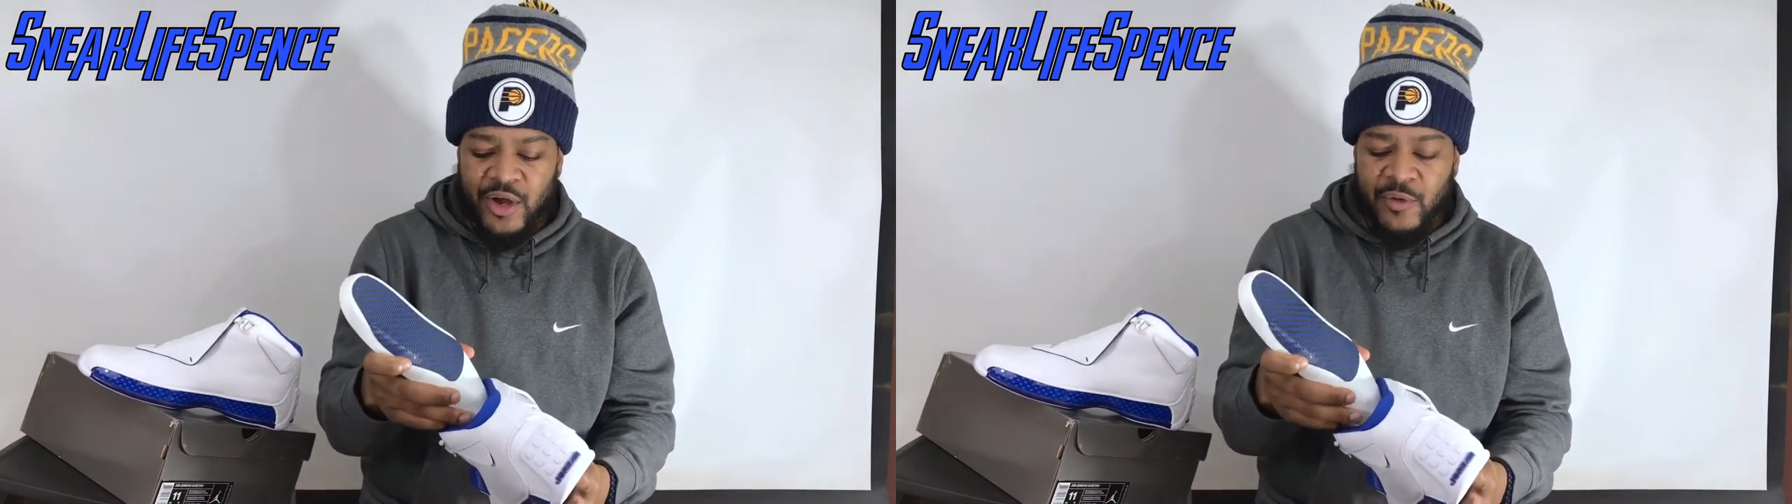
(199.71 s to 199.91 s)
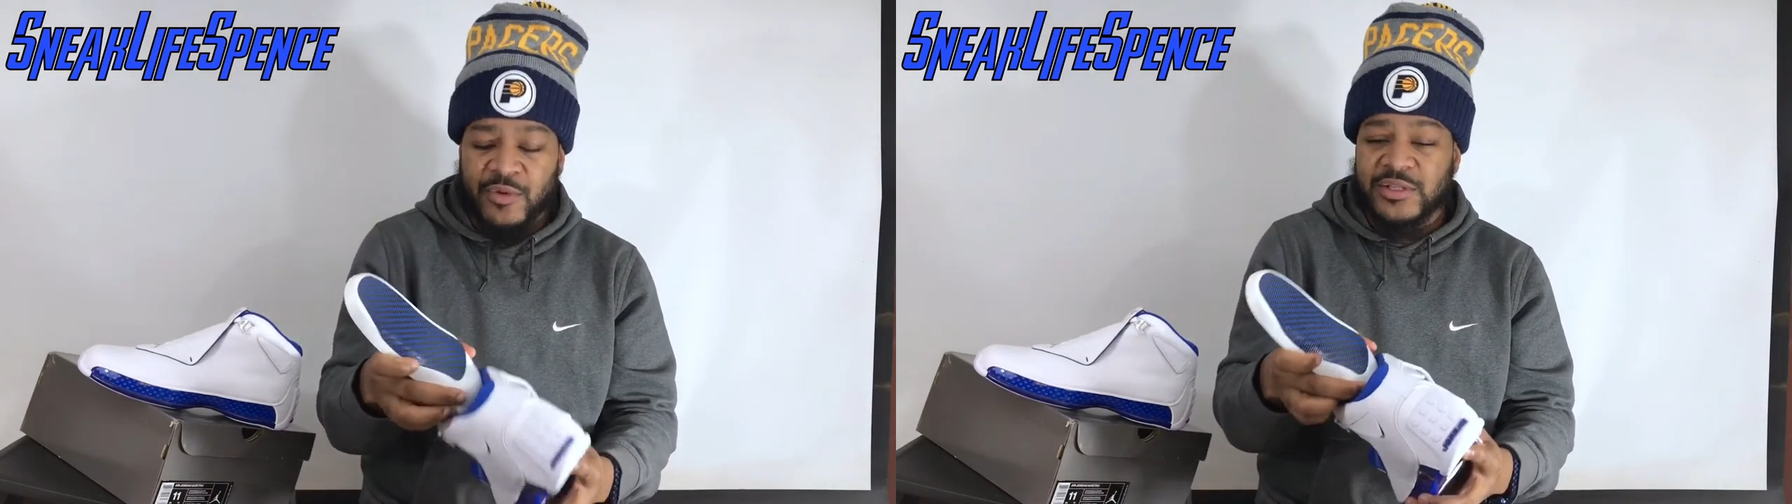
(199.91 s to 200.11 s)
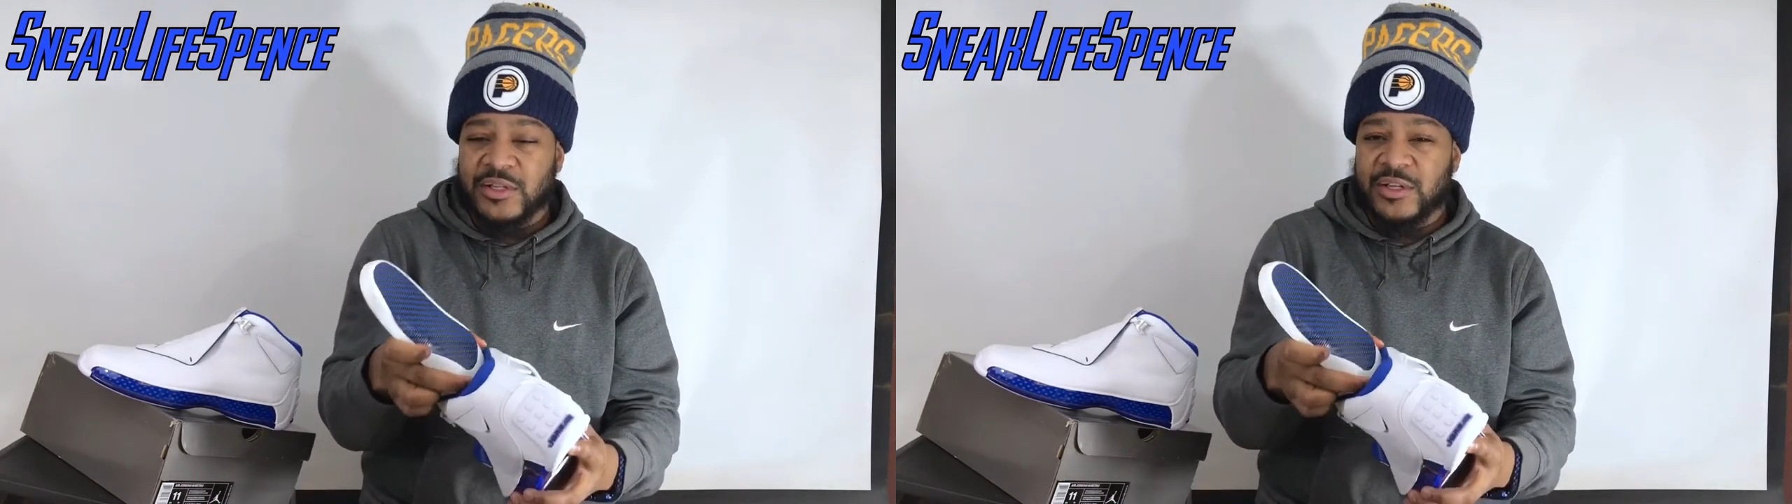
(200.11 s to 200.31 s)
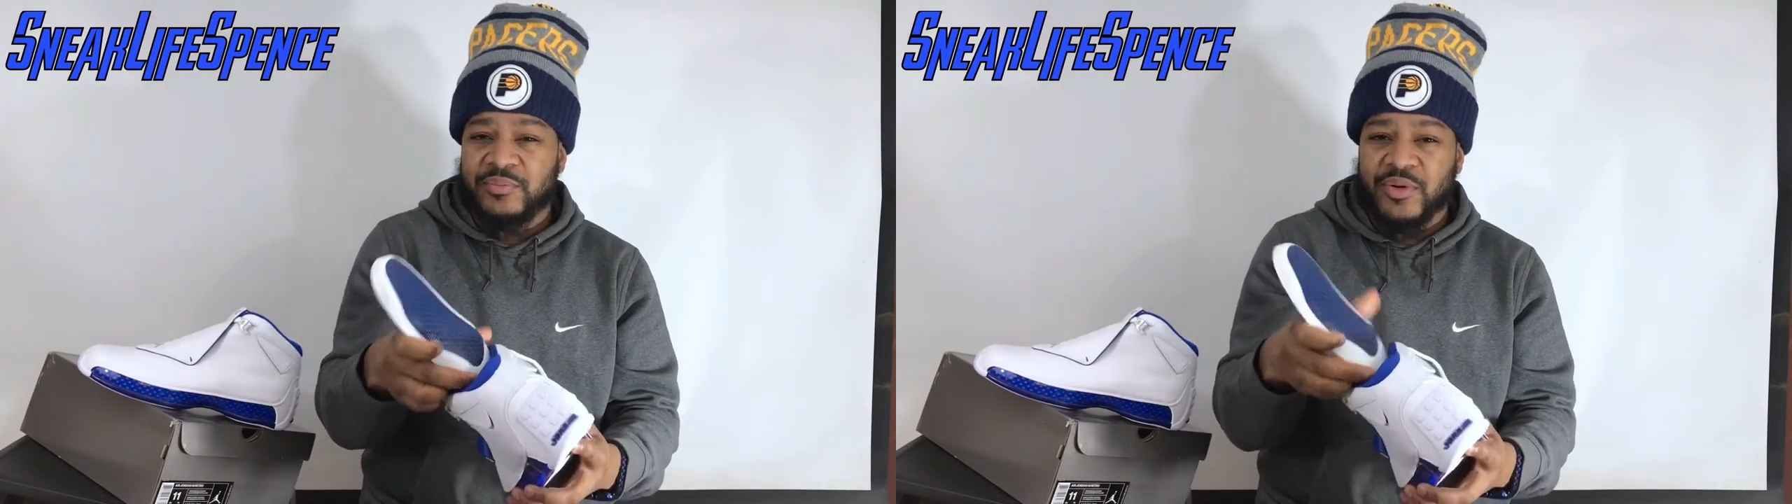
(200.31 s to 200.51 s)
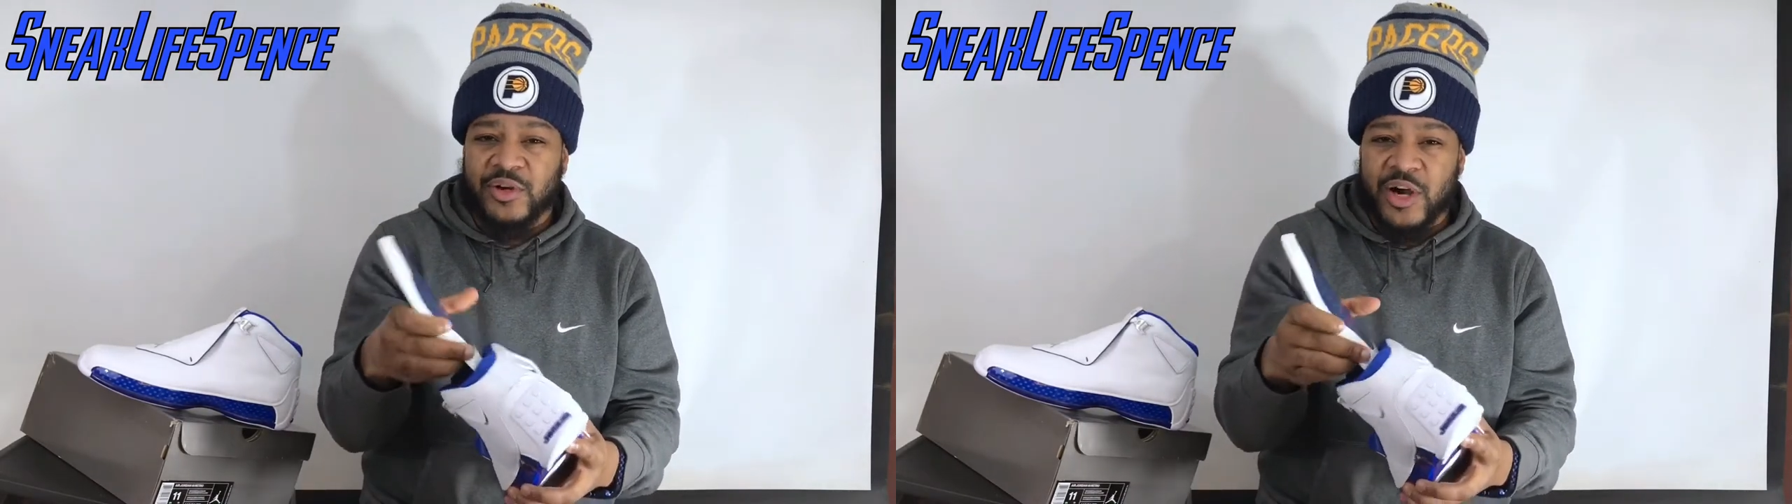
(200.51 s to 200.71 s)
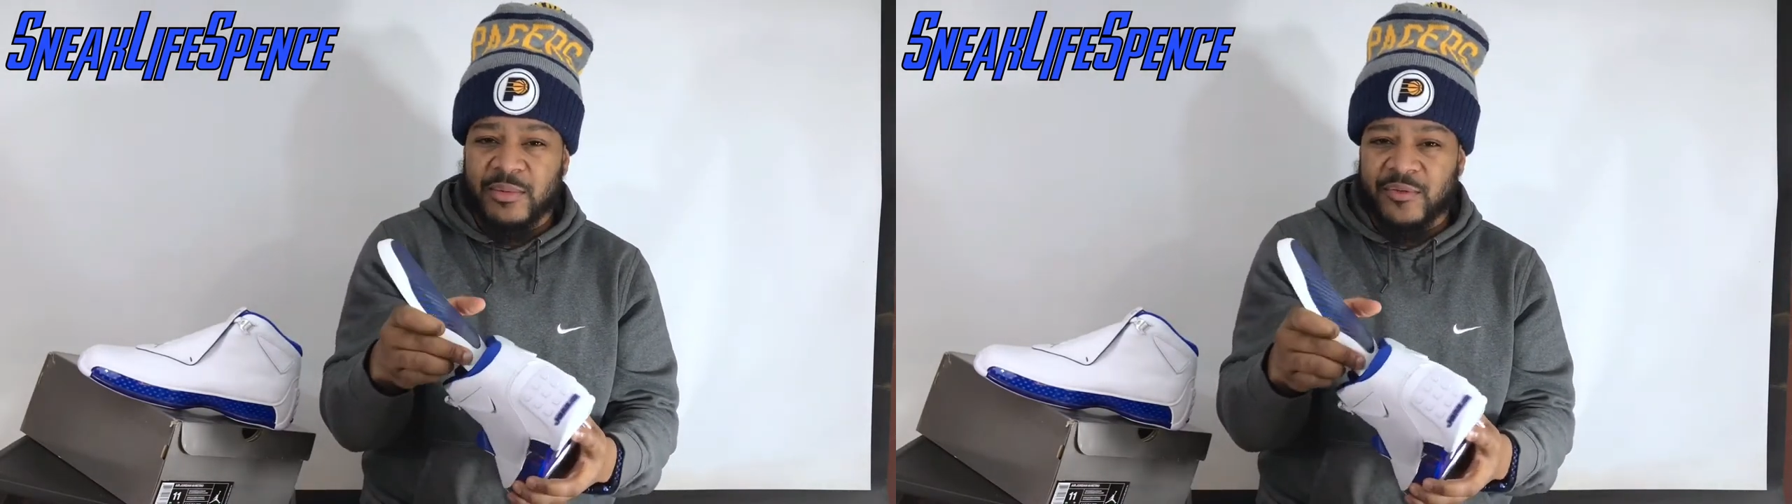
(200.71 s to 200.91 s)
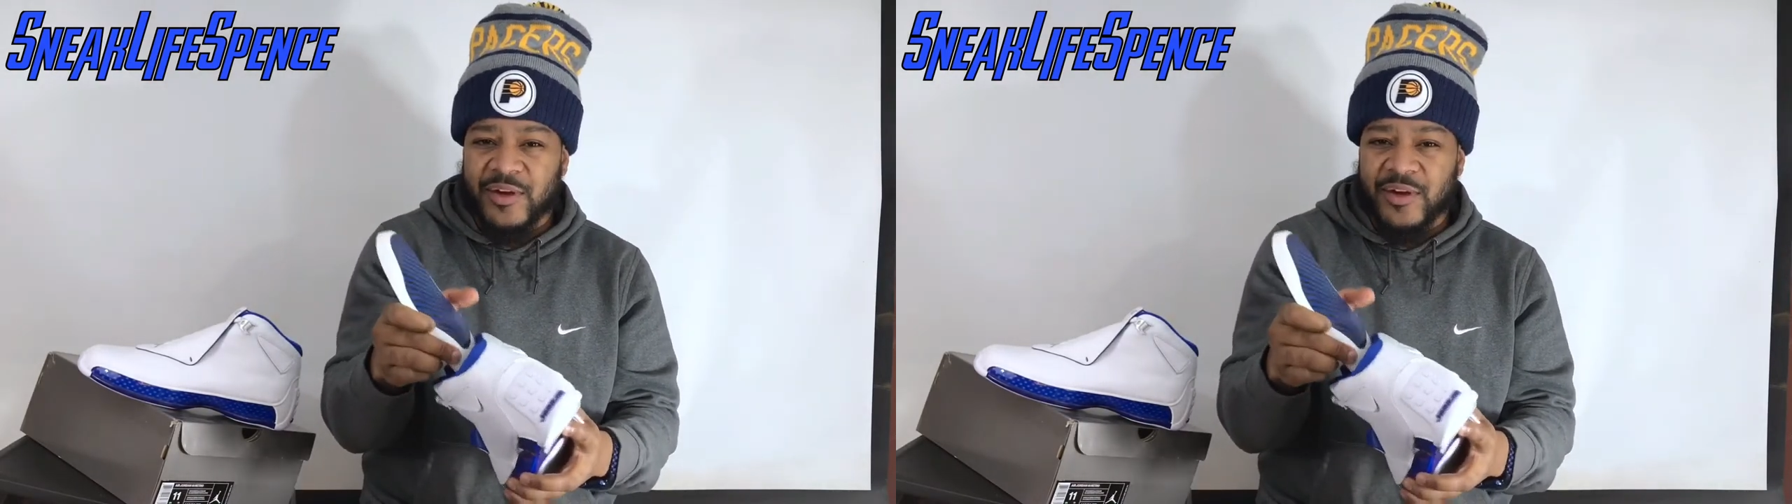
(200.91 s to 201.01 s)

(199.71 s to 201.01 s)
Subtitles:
originally put carbon